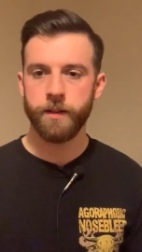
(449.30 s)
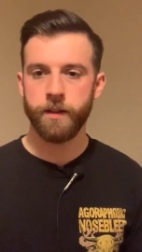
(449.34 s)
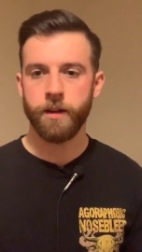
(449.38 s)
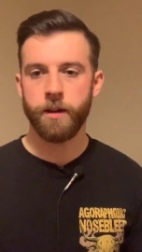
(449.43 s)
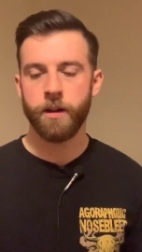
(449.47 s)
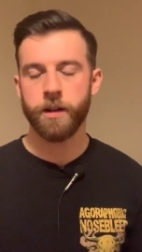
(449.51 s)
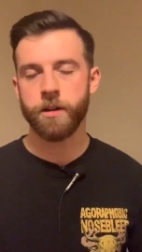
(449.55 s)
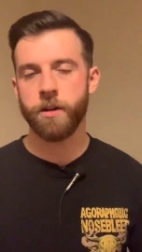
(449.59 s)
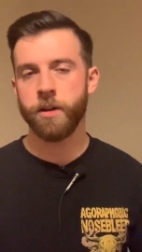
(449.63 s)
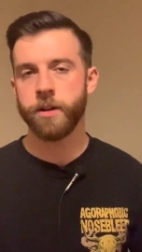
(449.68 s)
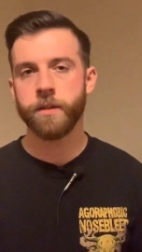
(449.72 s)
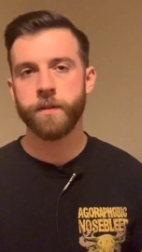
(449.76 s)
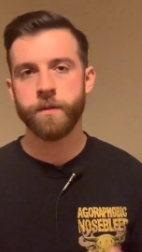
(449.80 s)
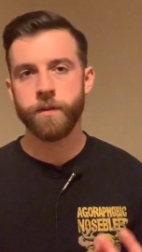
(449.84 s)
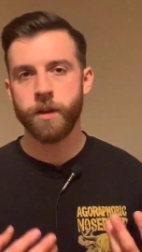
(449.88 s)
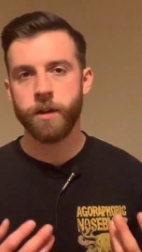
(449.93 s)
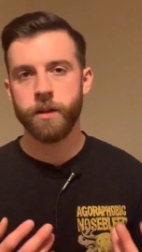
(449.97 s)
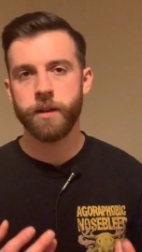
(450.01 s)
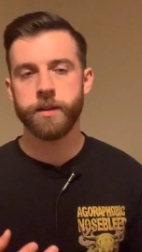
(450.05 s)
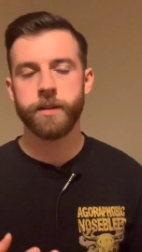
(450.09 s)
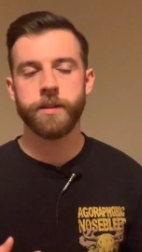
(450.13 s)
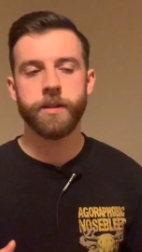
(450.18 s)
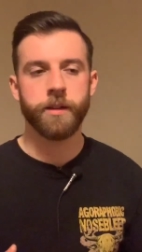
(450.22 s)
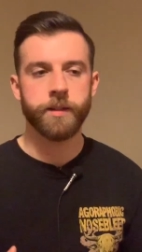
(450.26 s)
I kind of
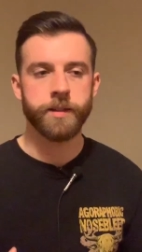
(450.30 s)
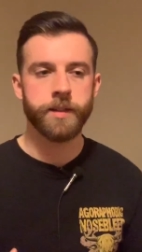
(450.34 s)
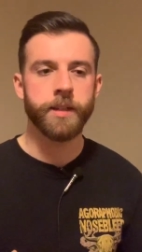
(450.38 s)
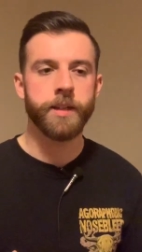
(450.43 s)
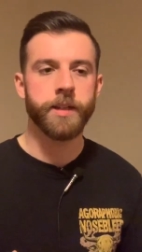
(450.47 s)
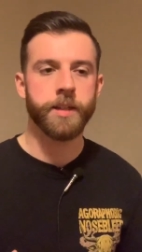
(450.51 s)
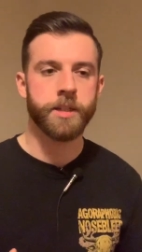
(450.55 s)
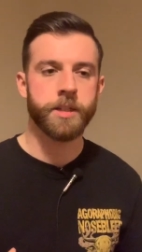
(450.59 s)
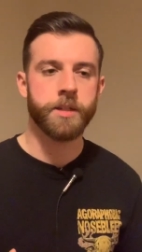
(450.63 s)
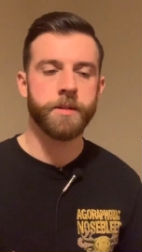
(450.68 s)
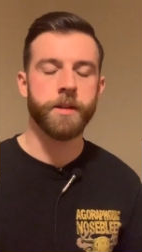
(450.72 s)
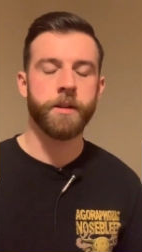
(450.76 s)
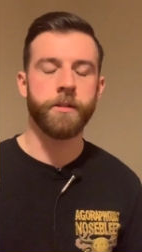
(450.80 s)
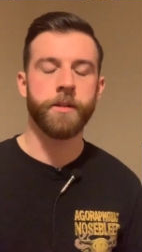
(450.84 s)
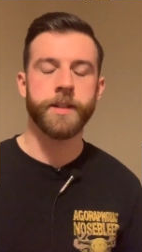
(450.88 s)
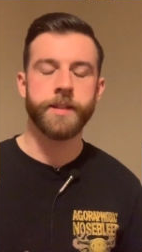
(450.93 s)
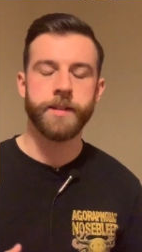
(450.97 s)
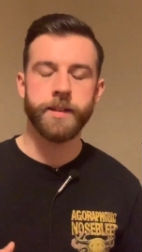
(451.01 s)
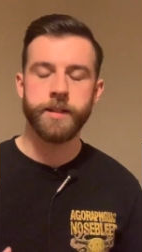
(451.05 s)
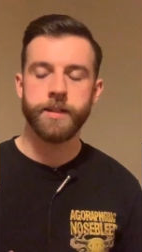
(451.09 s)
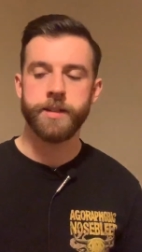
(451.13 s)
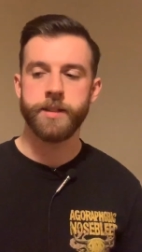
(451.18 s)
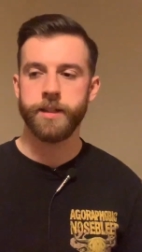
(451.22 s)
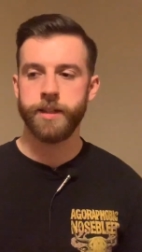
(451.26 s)
I, I did ex I
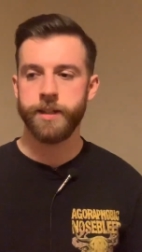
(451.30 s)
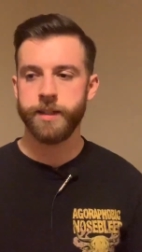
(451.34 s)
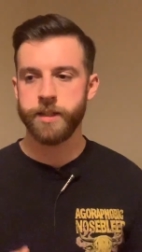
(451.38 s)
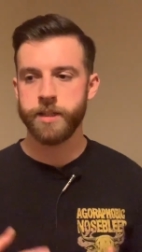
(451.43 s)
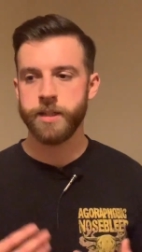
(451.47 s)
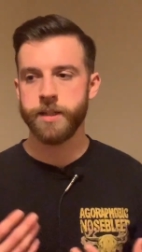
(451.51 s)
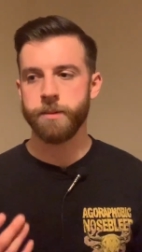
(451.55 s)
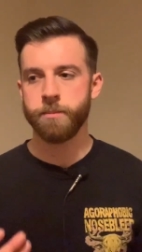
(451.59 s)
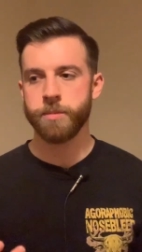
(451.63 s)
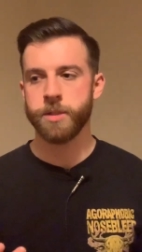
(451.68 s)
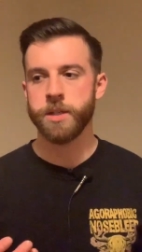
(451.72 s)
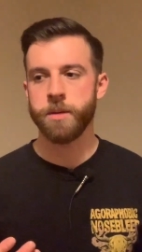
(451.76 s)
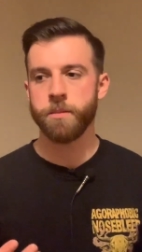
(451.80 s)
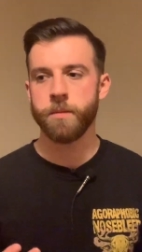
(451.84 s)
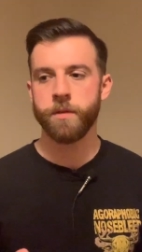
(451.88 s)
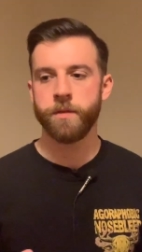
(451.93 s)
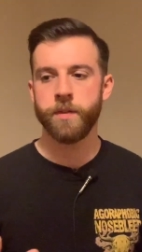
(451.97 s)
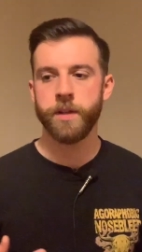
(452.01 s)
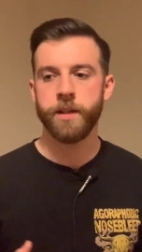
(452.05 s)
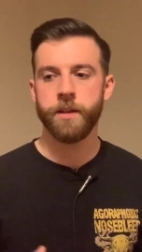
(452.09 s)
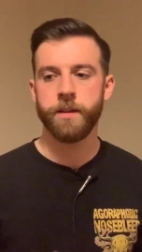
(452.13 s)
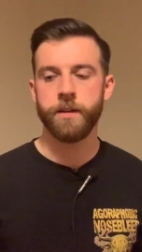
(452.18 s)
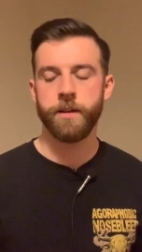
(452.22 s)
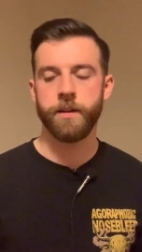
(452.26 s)
did accept some of
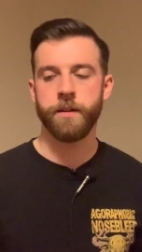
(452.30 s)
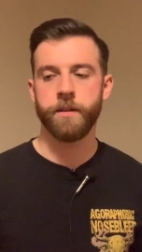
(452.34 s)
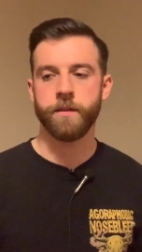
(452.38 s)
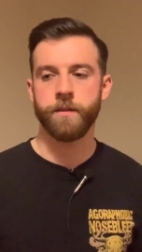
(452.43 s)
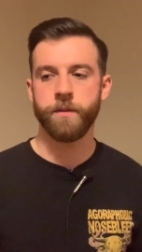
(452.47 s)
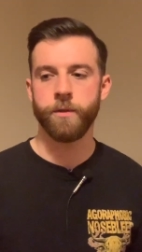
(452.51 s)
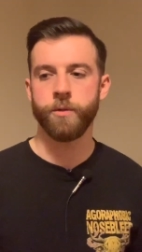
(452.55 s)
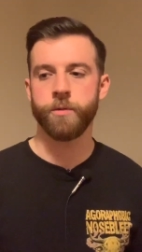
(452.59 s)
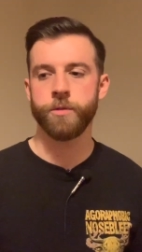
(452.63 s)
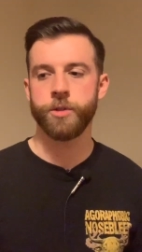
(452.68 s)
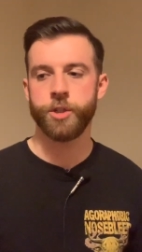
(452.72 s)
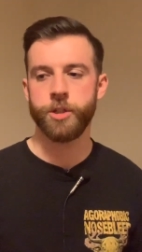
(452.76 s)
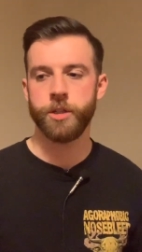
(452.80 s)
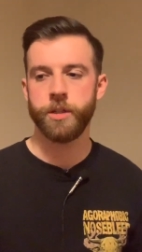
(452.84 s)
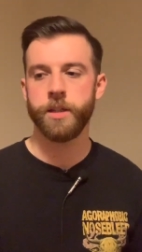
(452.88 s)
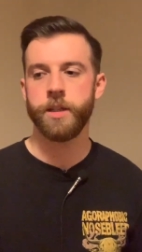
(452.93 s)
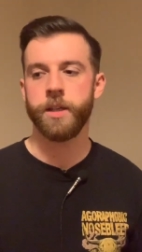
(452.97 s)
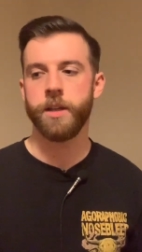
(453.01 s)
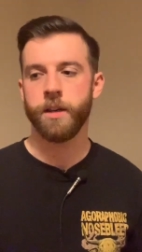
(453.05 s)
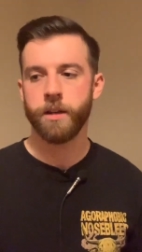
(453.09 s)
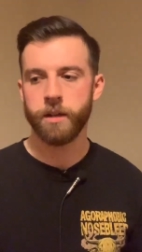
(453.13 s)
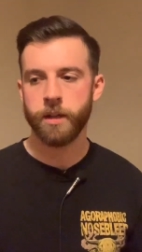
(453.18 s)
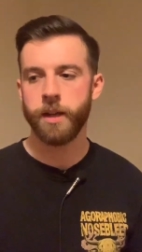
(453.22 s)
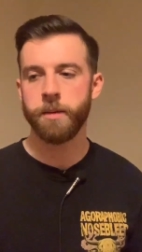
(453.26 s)
it, and I thought, shit, yeah,
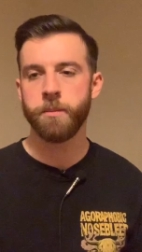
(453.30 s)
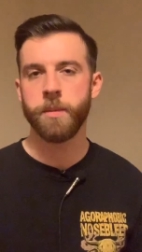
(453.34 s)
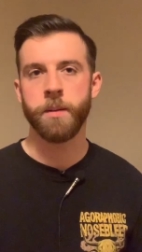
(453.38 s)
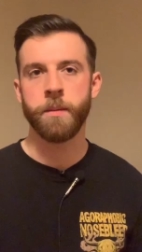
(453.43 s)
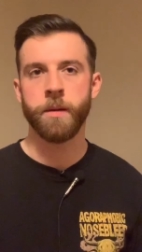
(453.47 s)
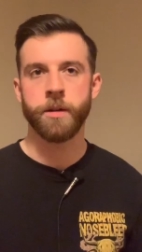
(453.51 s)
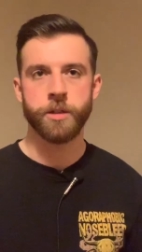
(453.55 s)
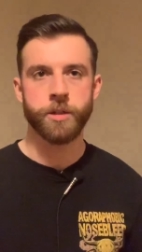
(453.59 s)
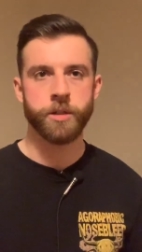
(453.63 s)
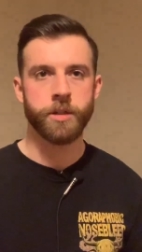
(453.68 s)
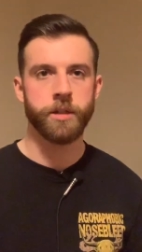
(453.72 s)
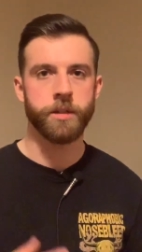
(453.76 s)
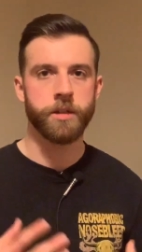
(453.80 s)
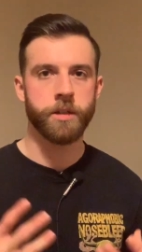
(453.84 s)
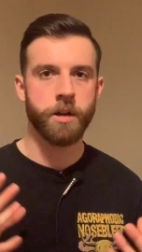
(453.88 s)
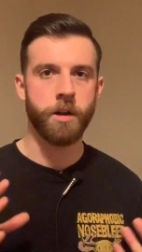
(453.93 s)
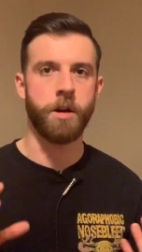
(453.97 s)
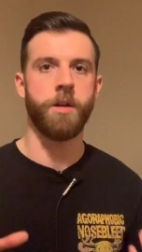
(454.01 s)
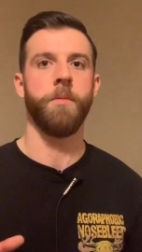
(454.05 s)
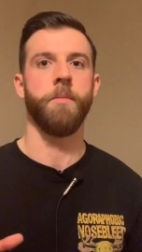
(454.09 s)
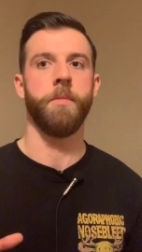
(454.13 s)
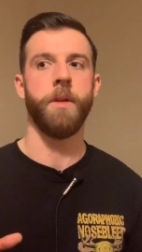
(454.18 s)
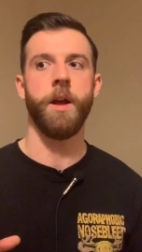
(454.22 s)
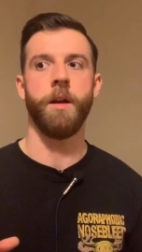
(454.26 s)
okay, maybe I just need to
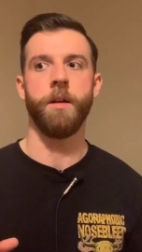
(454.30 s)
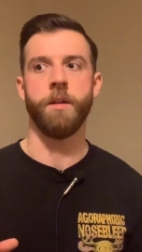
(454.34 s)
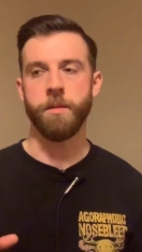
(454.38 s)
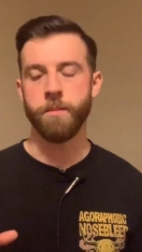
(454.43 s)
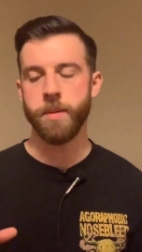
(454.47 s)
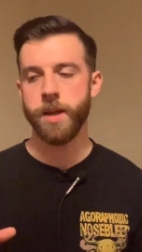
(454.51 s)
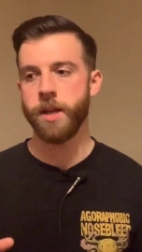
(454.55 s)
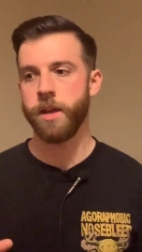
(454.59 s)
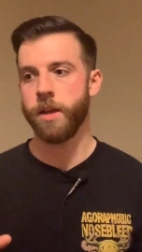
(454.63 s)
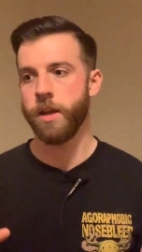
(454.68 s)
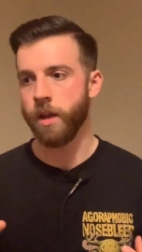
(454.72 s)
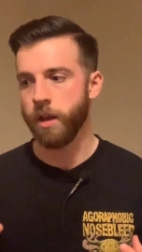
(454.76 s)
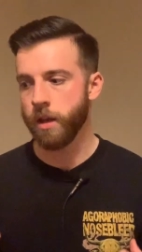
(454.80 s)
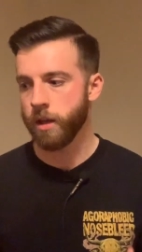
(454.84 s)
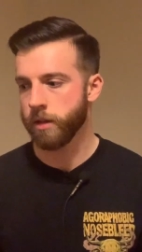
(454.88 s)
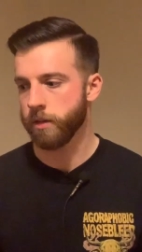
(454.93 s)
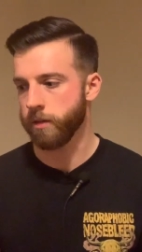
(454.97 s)
calm down a bit here.